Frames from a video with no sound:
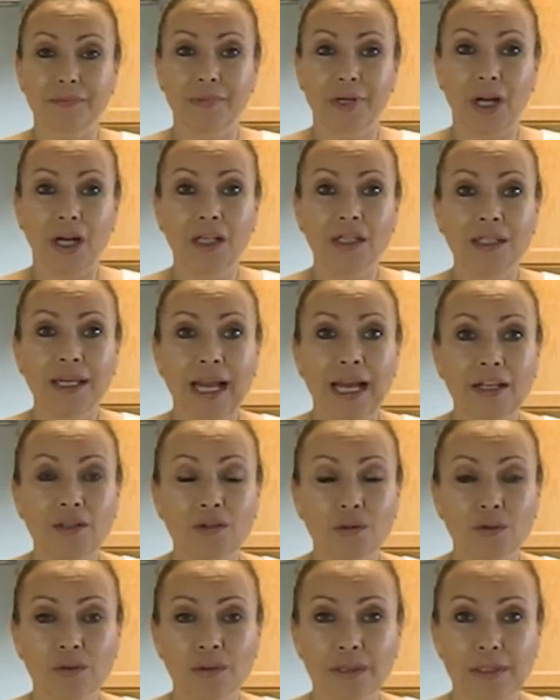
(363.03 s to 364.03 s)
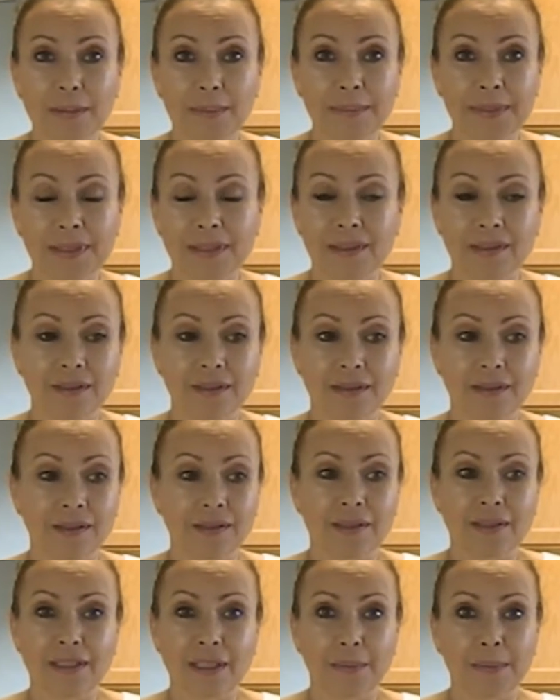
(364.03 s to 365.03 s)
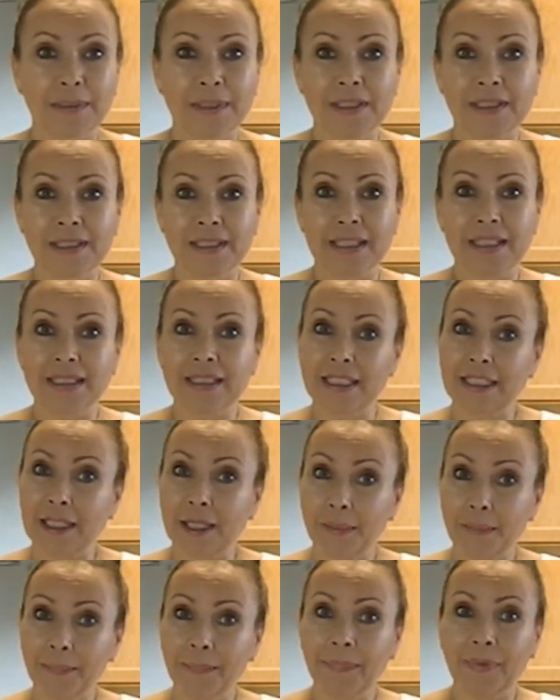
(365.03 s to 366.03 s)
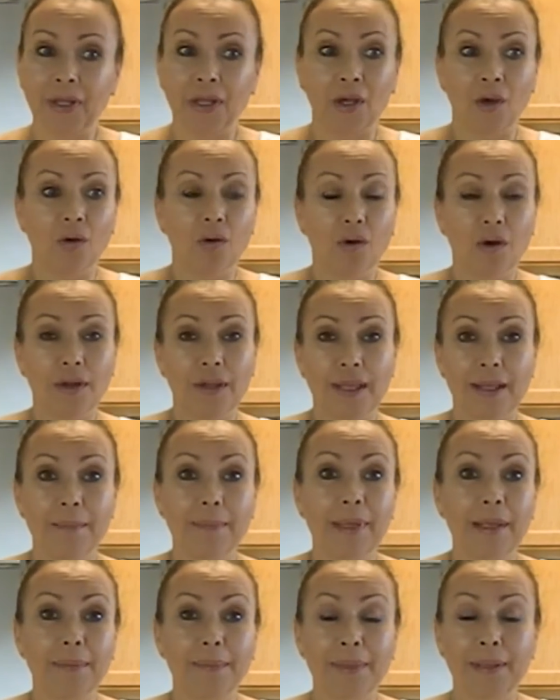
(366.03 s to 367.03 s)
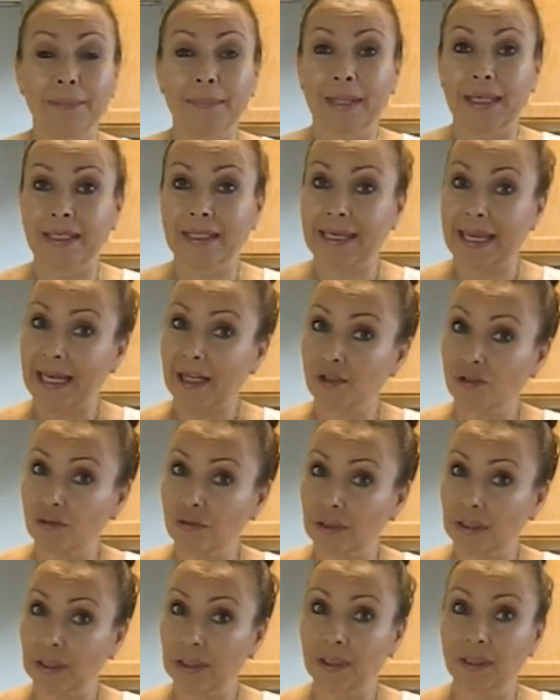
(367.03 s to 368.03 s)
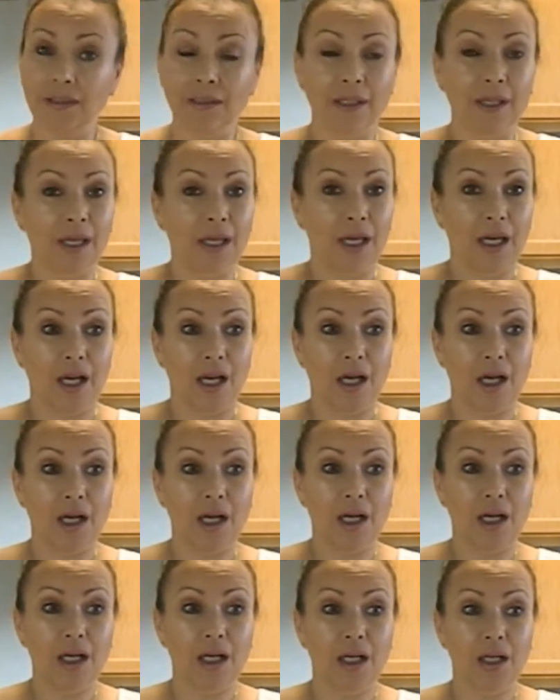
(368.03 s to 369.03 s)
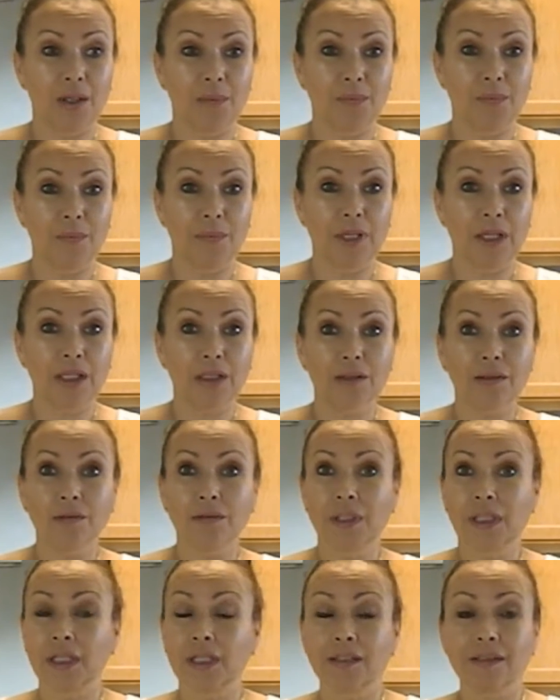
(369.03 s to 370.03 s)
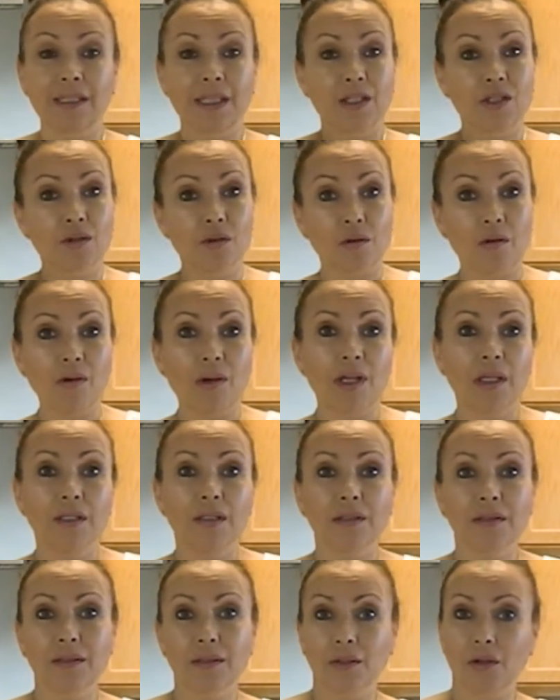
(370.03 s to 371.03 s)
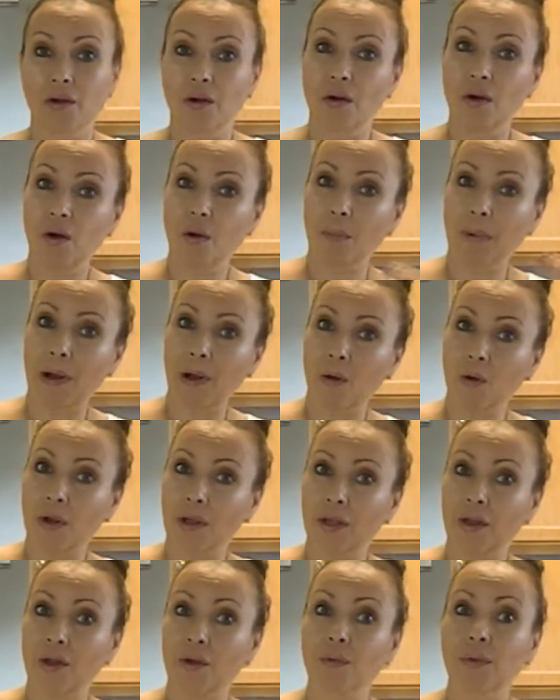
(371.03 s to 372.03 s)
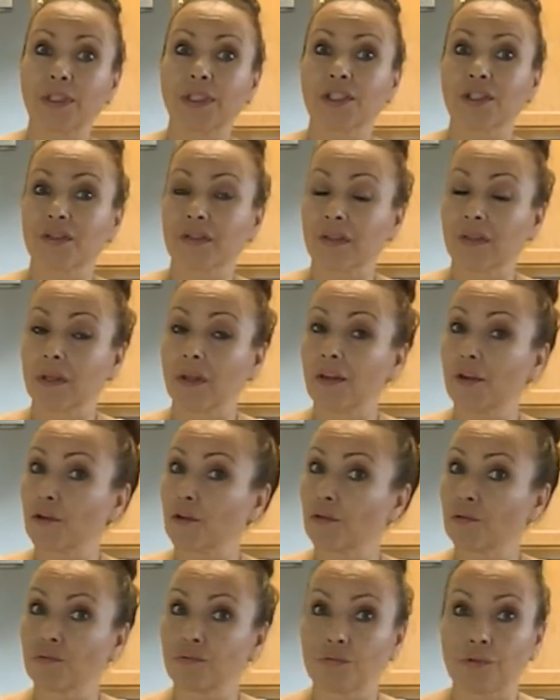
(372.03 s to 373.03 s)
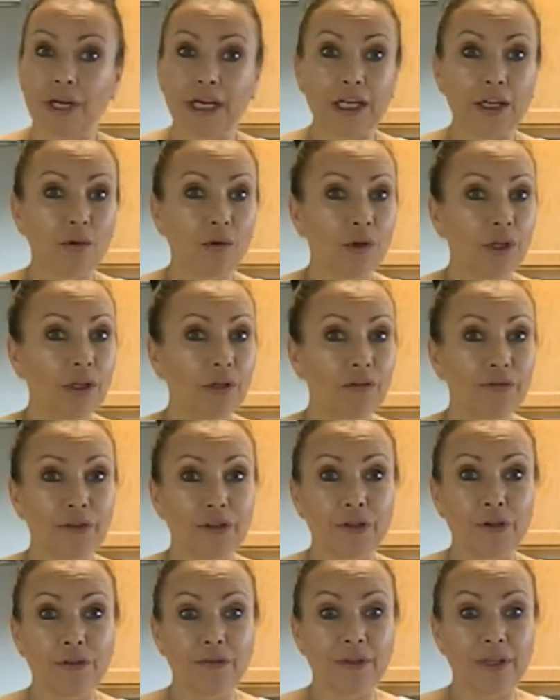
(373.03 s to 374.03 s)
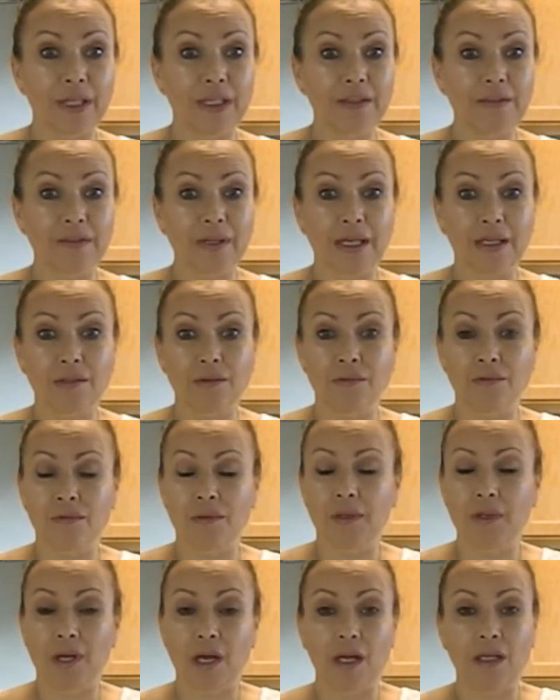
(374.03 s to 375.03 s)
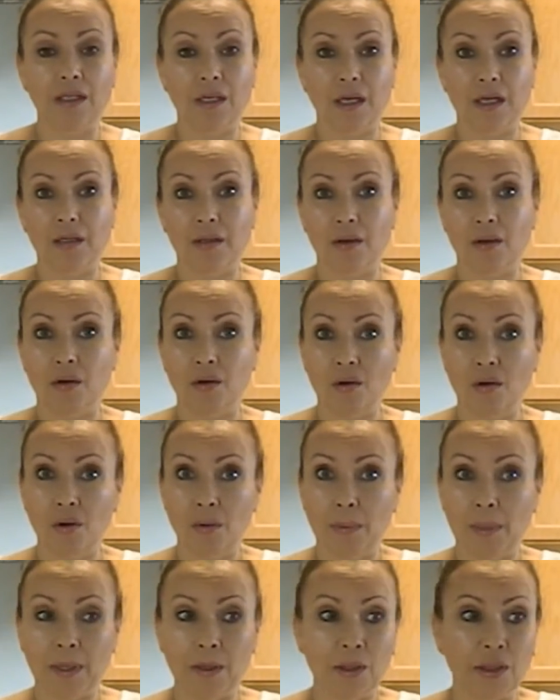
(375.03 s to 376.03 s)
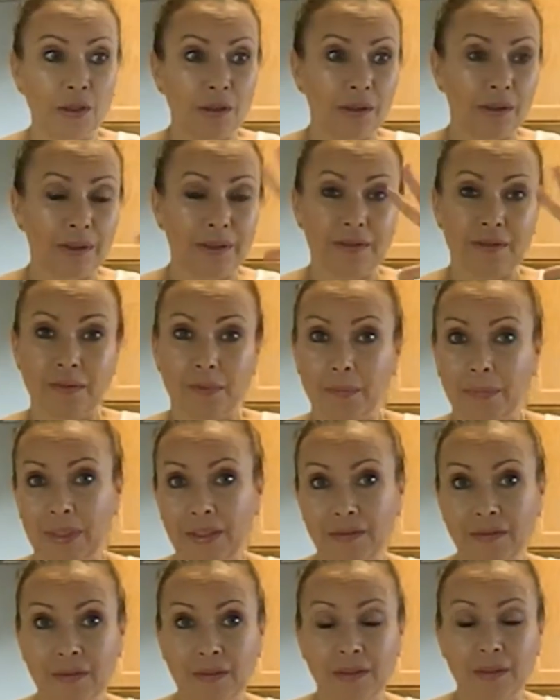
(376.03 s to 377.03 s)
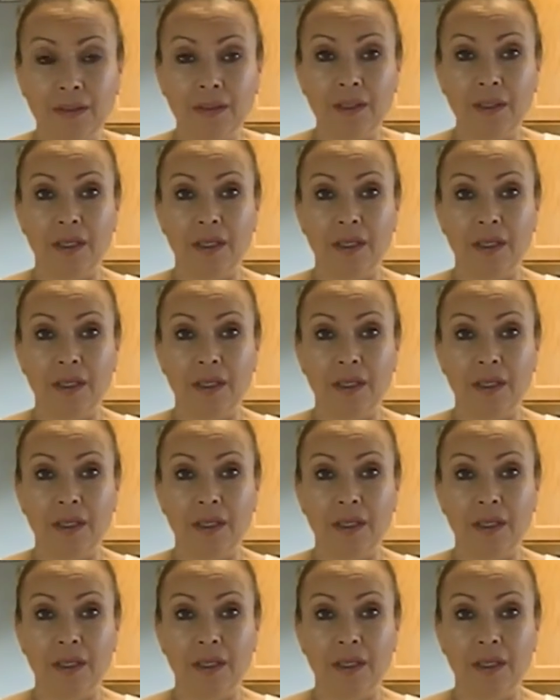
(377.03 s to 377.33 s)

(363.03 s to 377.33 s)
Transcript: unnatural substances in them, or they may be made naturally, including essential oils or jojoba oil, which is another great oil for your face. I do not knock jojoba oil, is amazing.